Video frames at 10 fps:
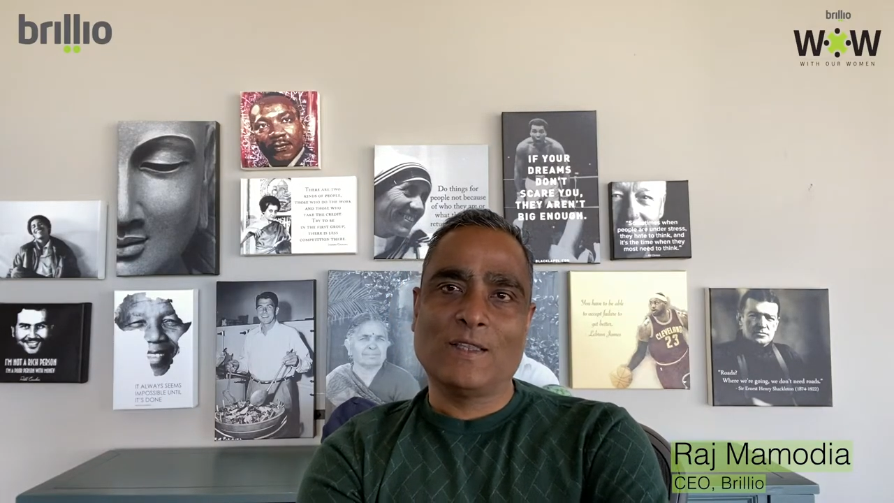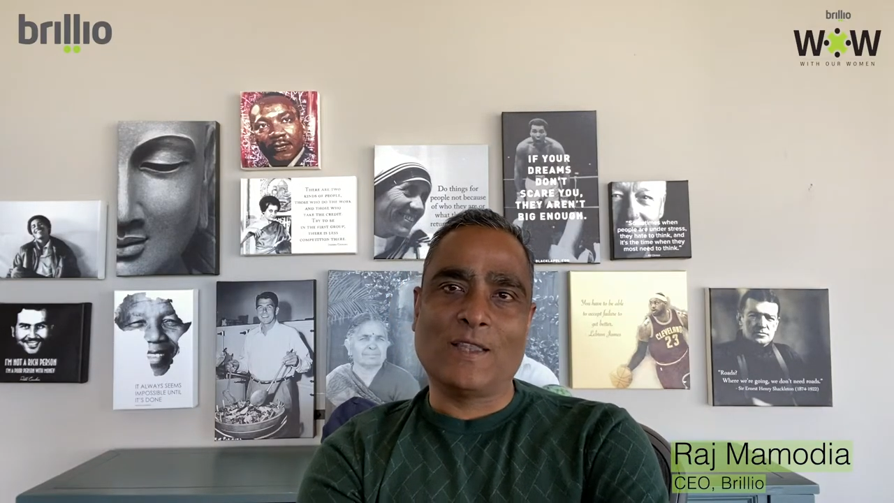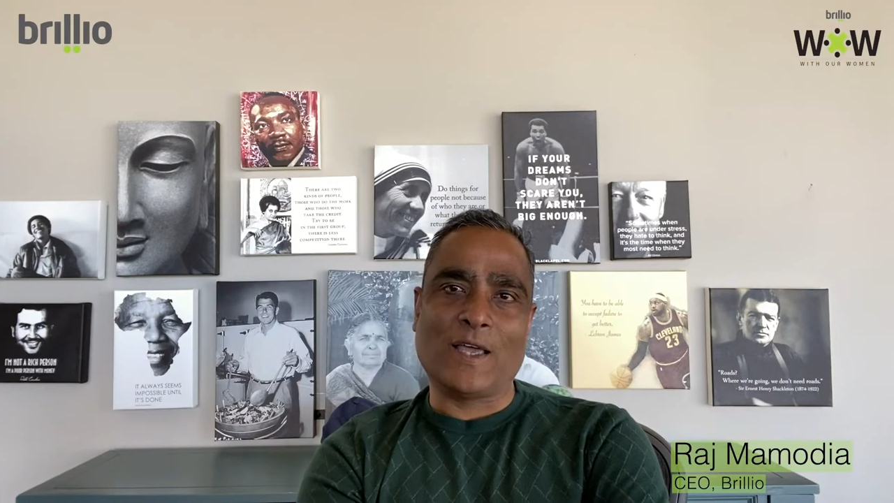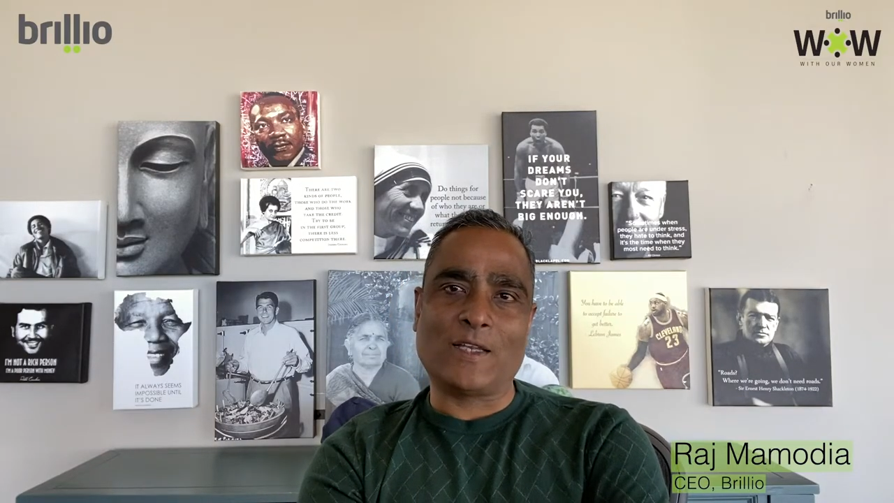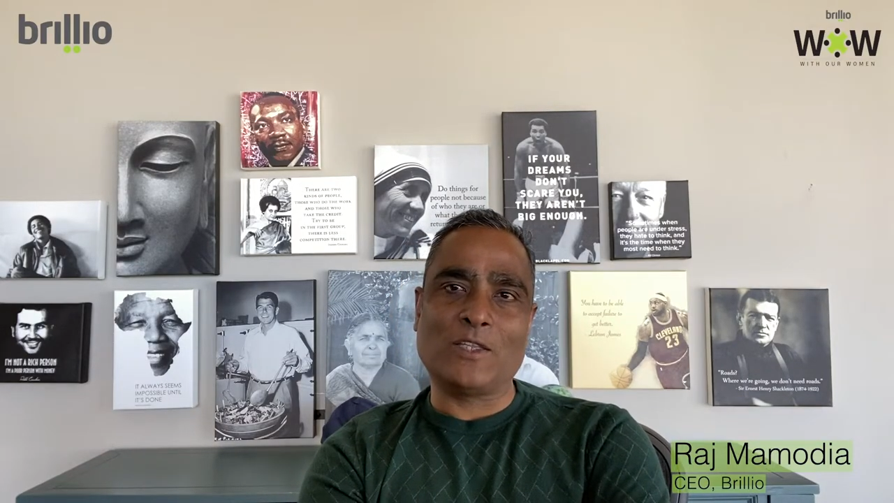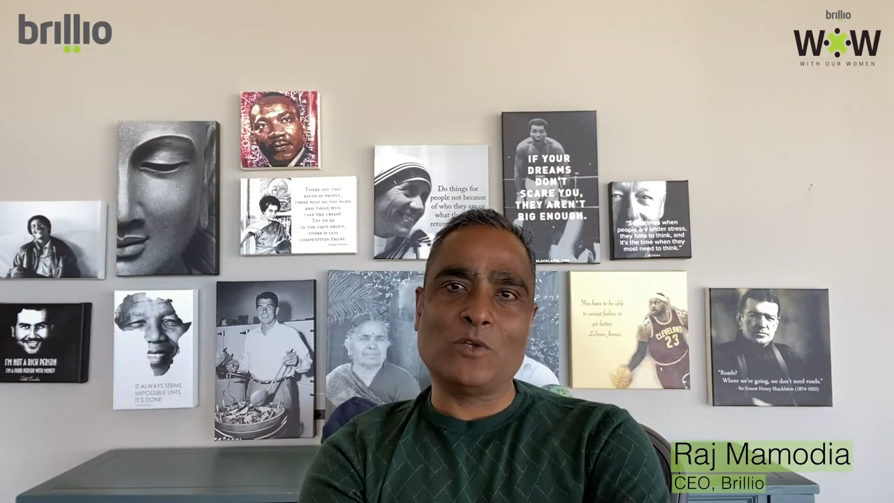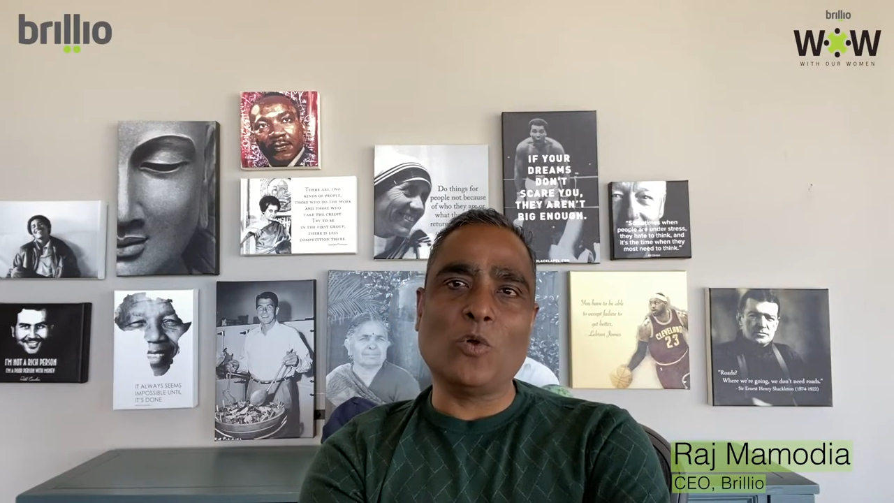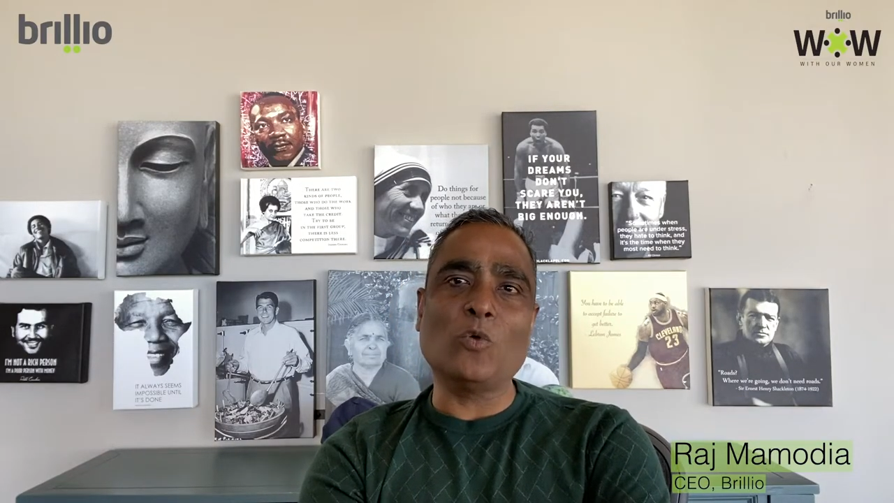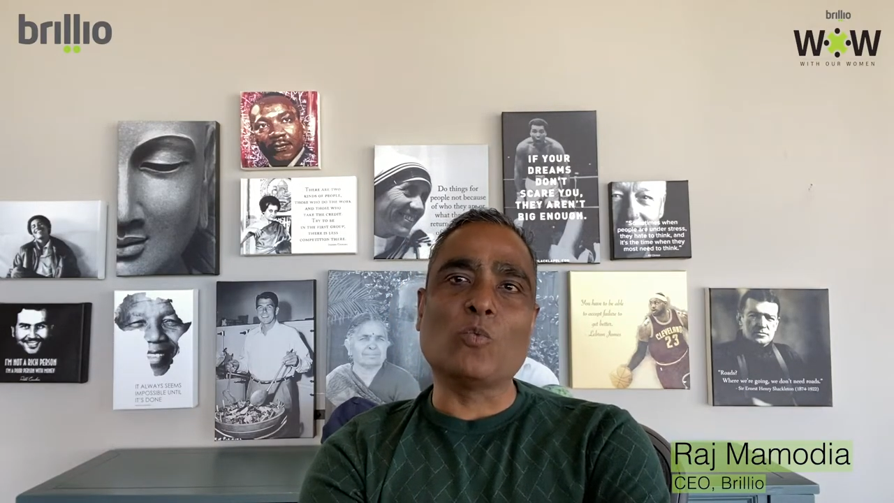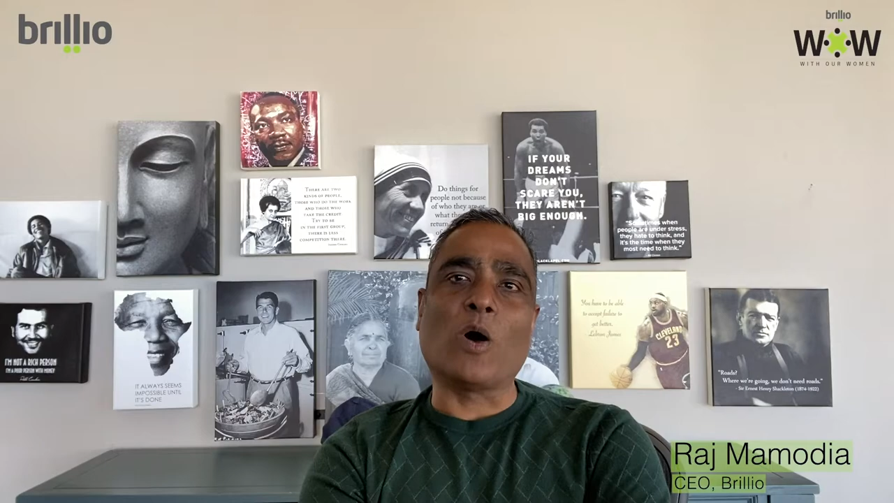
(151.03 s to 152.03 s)
that you
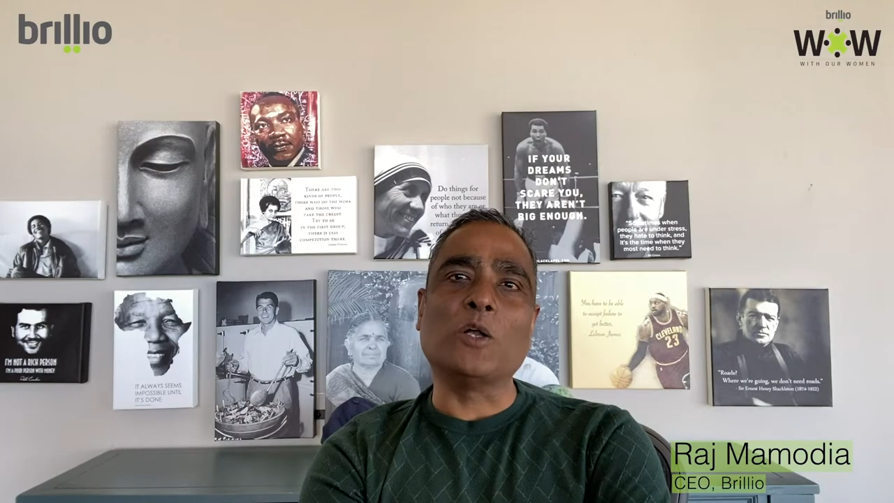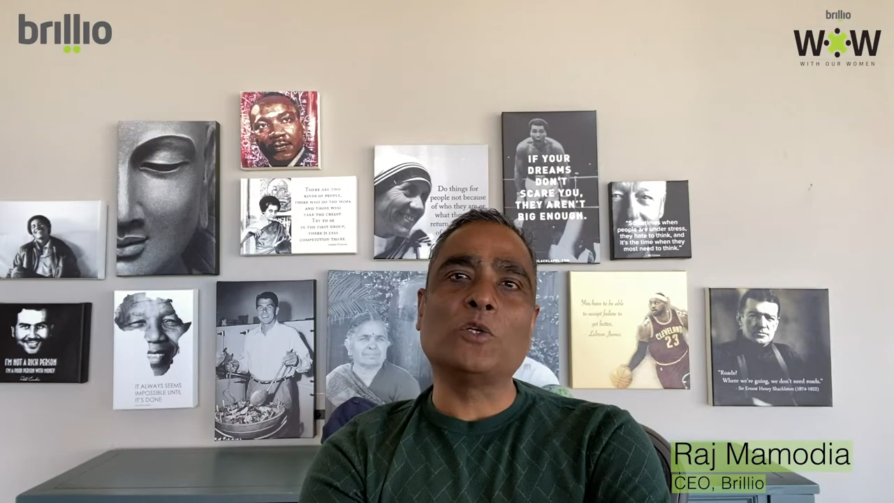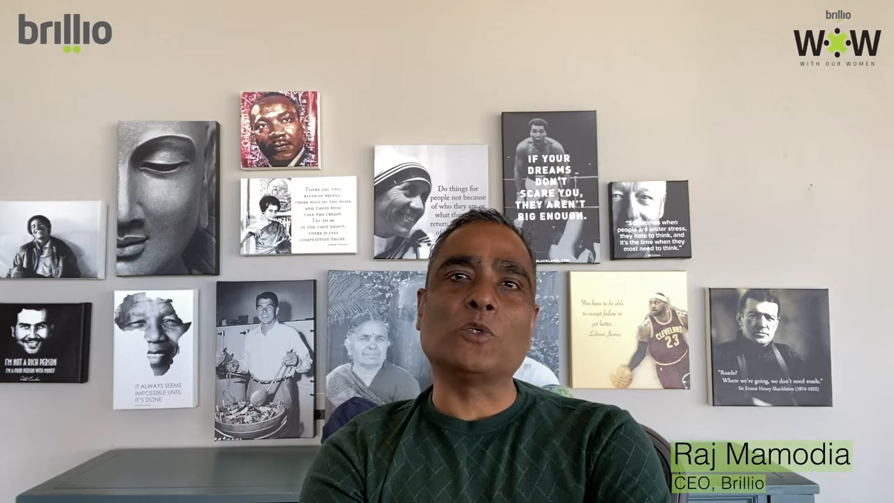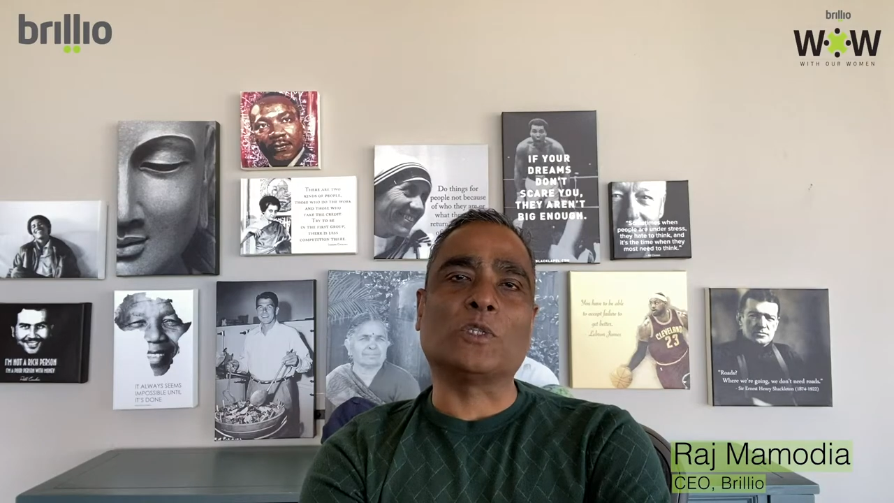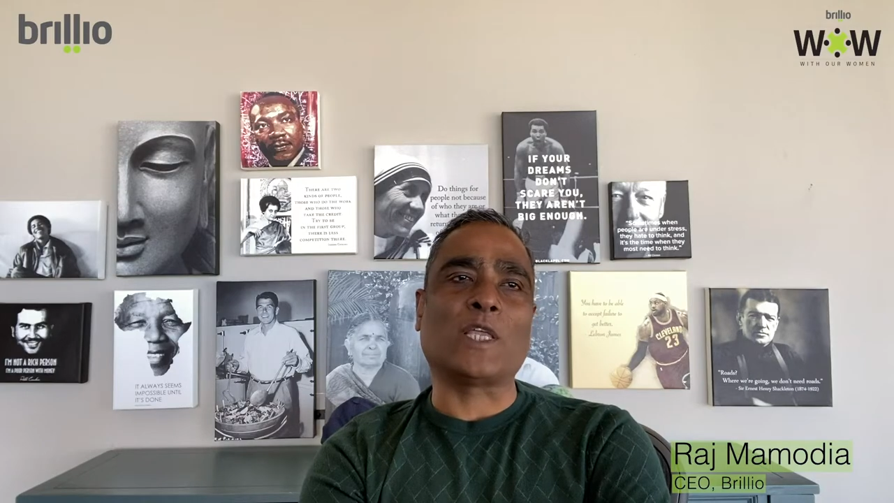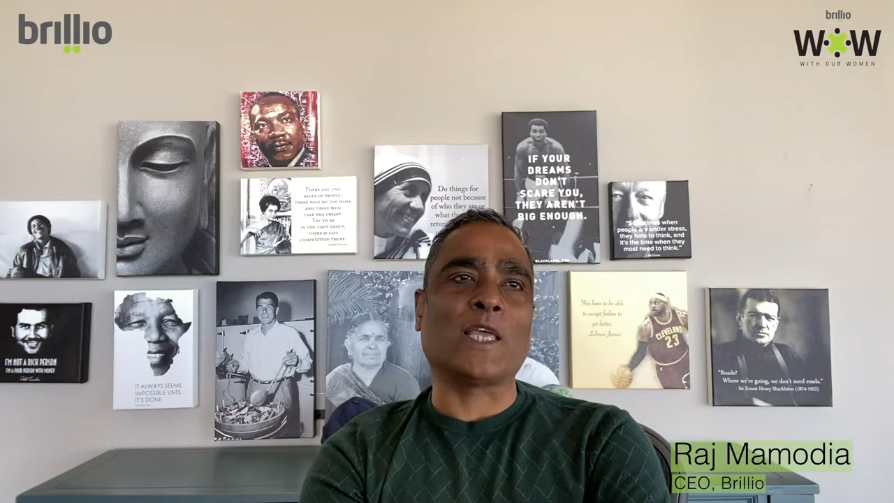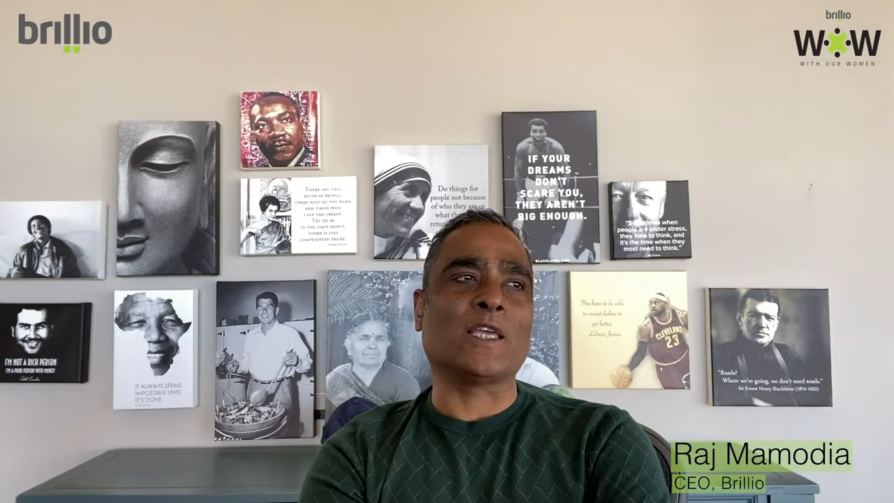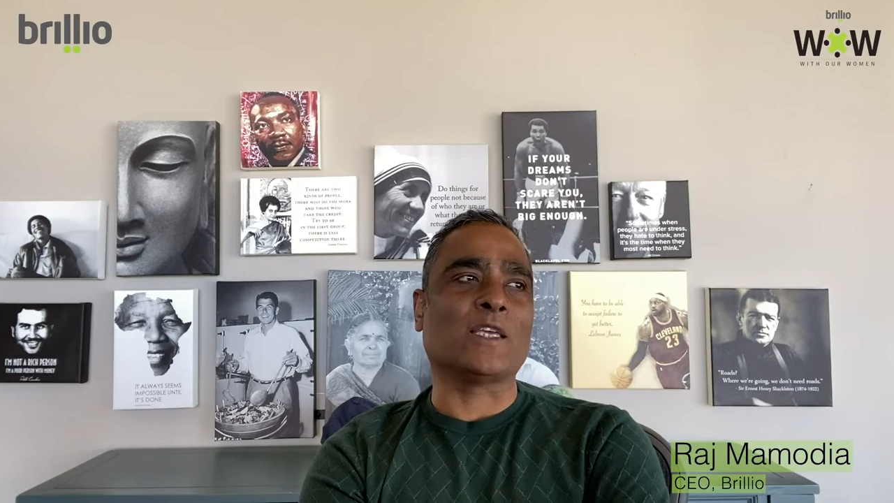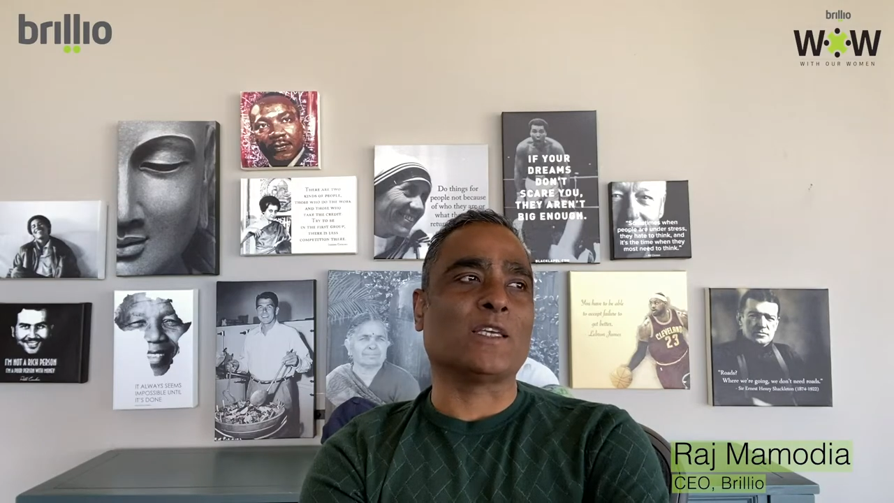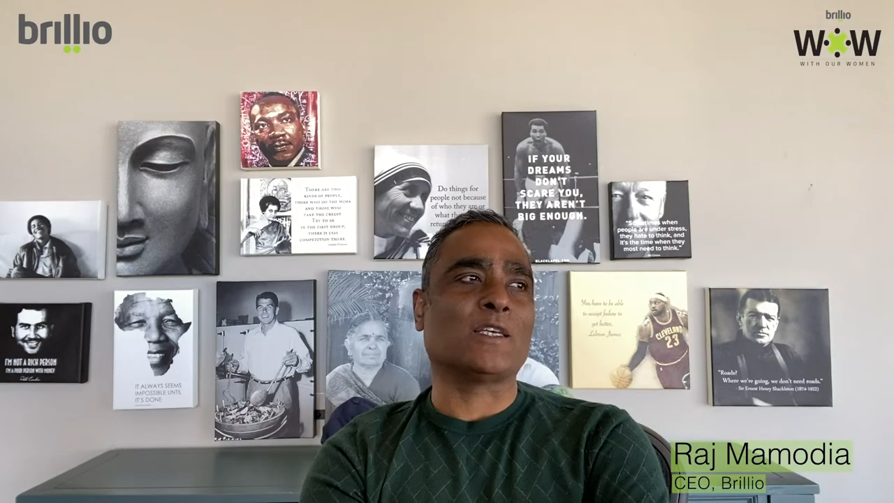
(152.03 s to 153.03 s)
don't want to
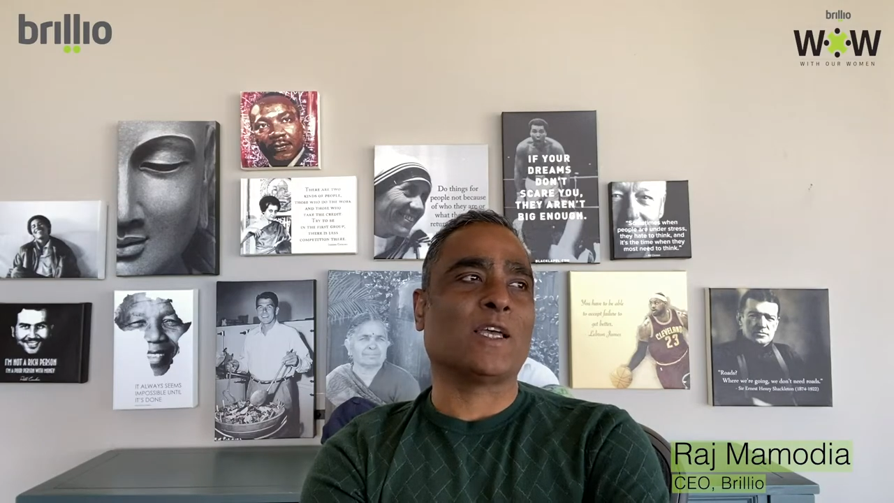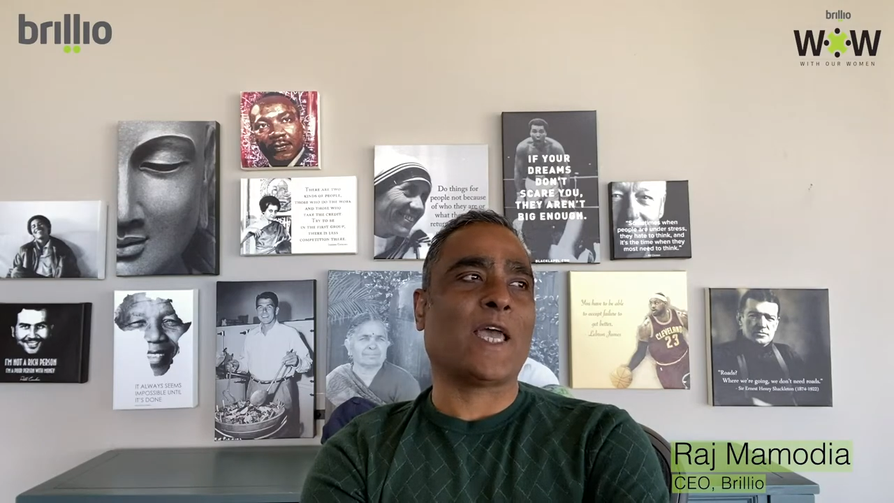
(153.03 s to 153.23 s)
think